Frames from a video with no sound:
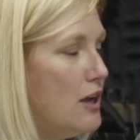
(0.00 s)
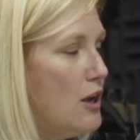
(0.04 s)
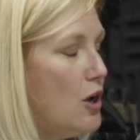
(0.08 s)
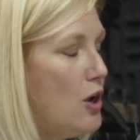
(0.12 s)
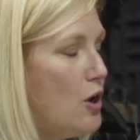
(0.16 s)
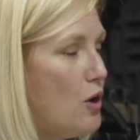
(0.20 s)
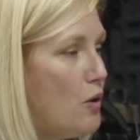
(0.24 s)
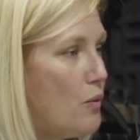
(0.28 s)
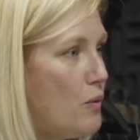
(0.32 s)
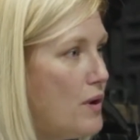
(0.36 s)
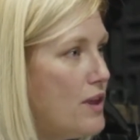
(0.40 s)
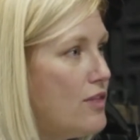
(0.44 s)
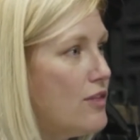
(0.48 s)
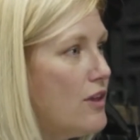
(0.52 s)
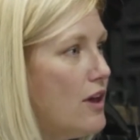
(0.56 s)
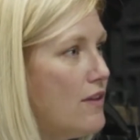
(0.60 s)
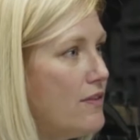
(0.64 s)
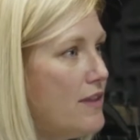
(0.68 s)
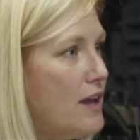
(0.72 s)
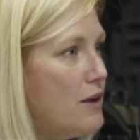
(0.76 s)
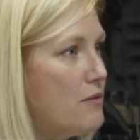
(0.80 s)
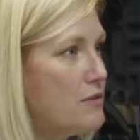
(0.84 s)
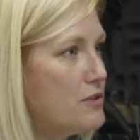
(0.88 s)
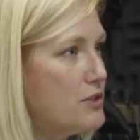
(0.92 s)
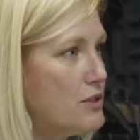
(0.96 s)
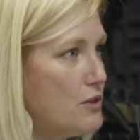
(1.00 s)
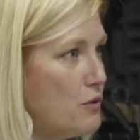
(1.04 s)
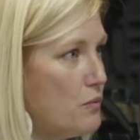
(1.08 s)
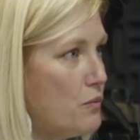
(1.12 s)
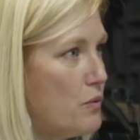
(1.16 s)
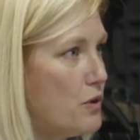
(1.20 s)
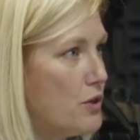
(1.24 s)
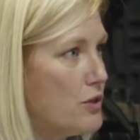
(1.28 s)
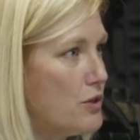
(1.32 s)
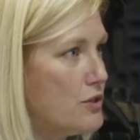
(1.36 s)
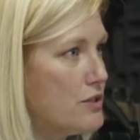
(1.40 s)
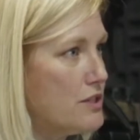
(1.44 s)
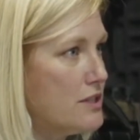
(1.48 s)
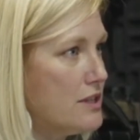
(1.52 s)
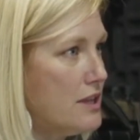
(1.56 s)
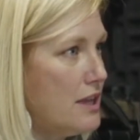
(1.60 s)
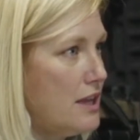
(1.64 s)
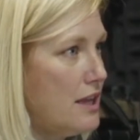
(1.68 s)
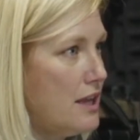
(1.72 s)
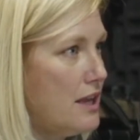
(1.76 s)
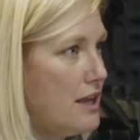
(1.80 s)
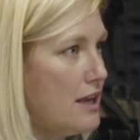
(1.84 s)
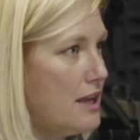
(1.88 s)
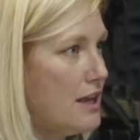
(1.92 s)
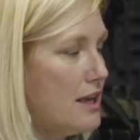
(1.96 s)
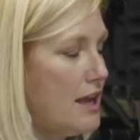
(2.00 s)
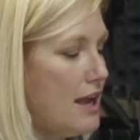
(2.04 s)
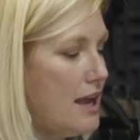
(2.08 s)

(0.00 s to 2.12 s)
we thought that was the worst thing.